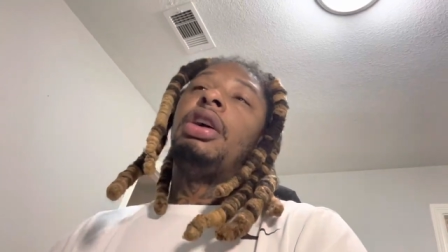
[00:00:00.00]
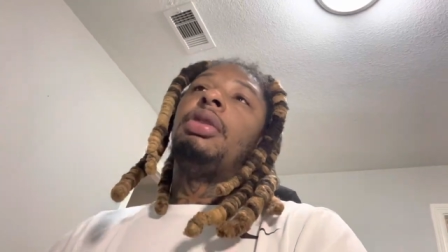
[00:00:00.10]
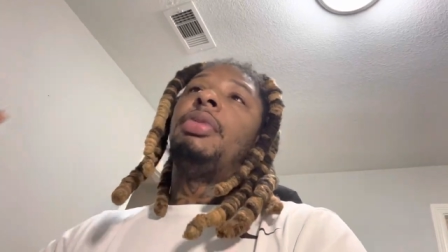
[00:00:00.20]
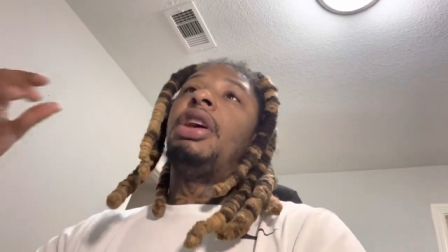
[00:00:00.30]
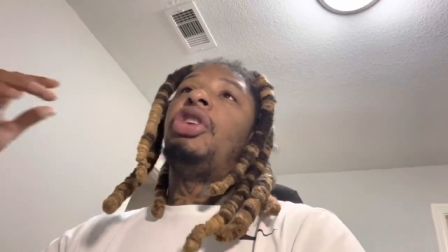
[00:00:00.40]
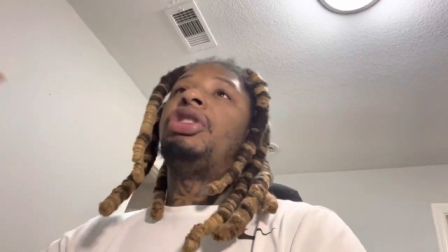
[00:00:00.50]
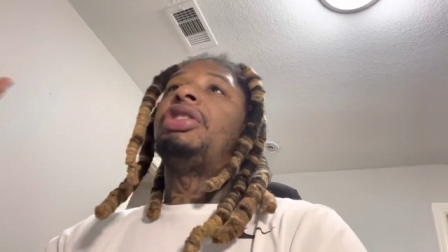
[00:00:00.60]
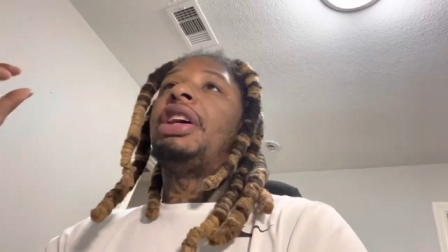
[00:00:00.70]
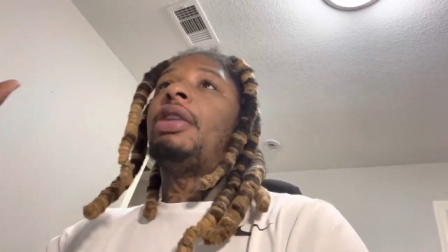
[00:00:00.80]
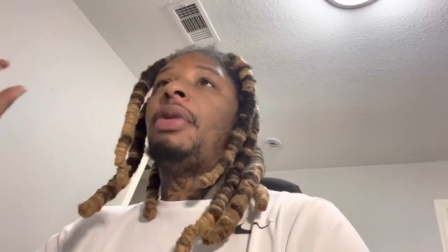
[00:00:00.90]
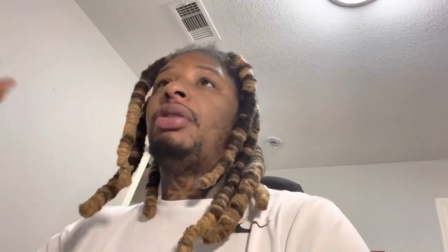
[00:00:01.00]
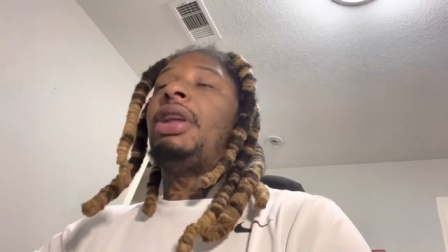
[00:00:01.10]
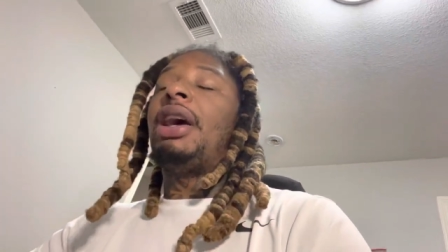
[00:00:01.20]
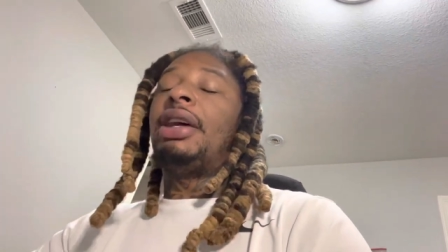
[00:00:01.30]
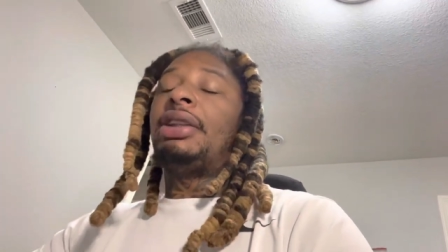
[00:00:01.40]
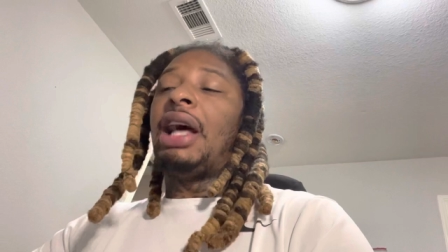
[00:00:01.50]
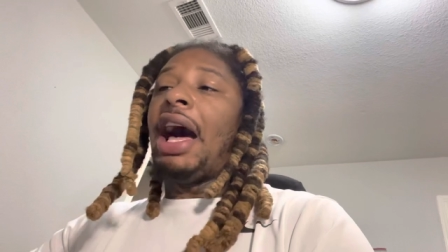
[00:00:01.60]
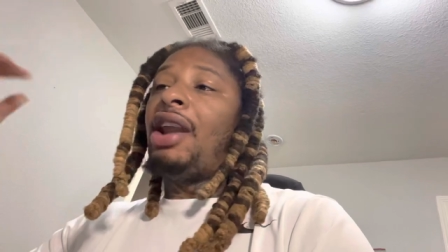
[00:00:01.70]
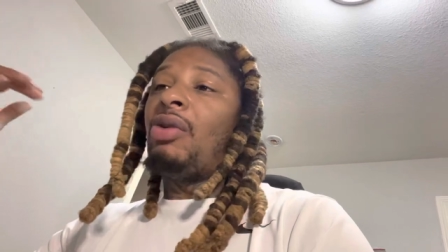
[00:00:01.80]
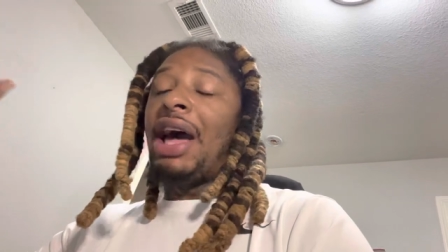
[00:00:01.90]
But here's the thing about that.
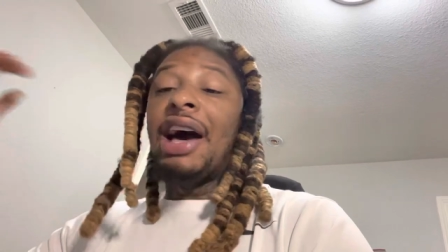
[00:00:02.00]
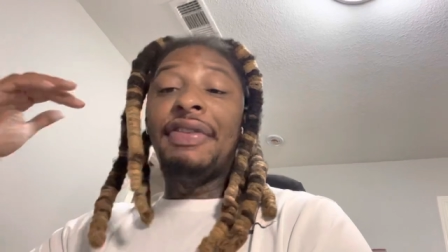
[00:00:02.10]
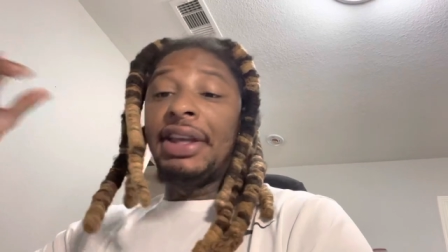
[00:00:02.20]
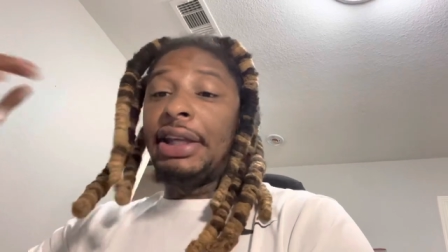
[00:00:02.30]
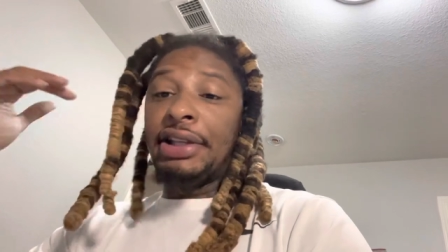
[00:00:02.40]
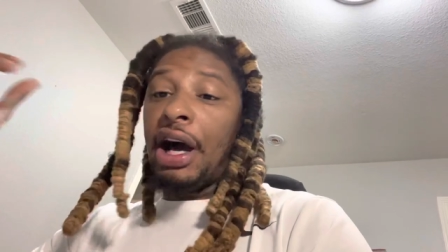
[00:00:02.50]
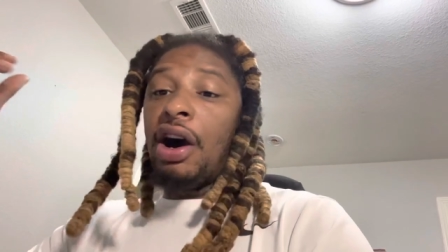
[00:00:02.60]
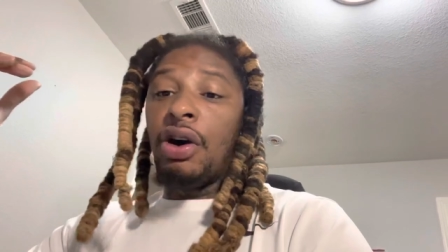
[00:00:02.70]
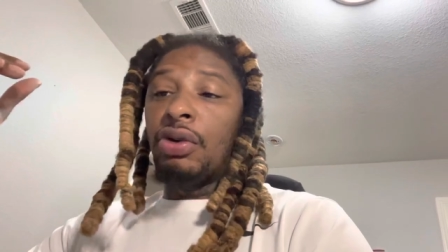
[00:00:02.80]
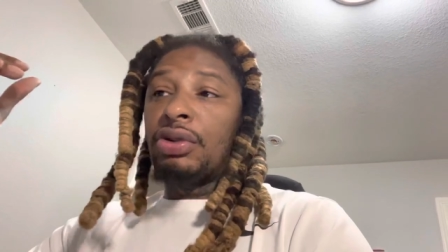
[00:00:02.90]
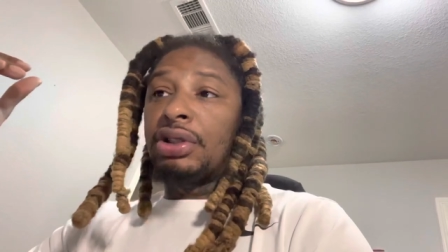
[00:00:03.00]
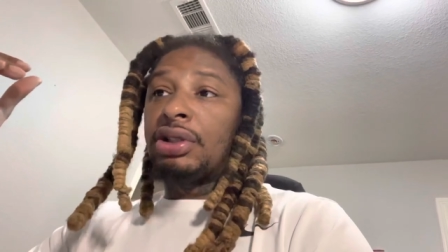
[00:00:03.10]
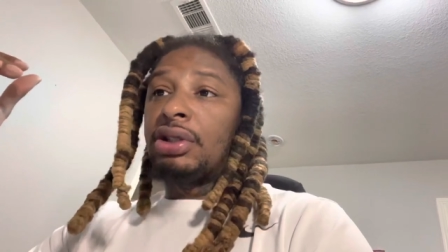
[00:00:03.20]
I don't have any dogs.